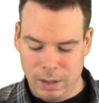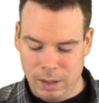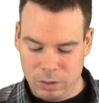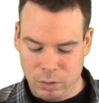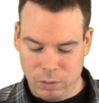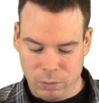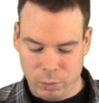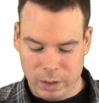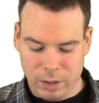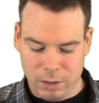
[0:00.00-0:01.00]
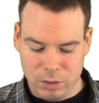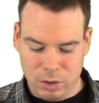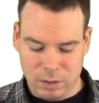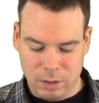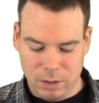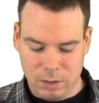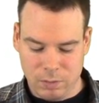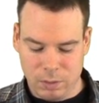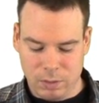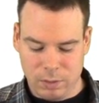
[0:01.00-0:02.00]
And so if we're working on just an
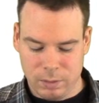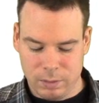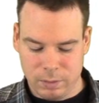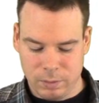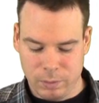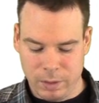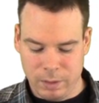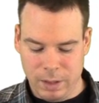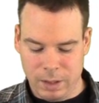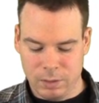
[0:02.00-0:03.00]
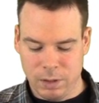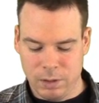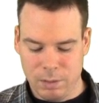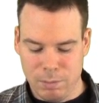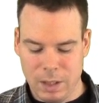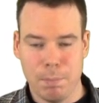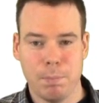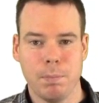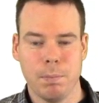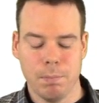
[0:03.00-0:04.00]
interval where the x value can be at
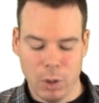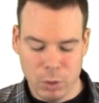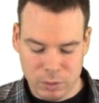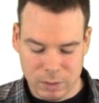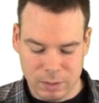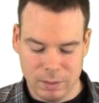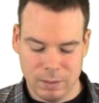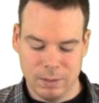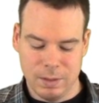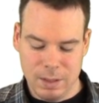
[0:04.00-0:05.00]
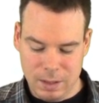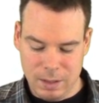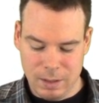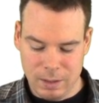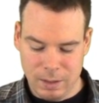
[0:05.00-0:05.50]
most d,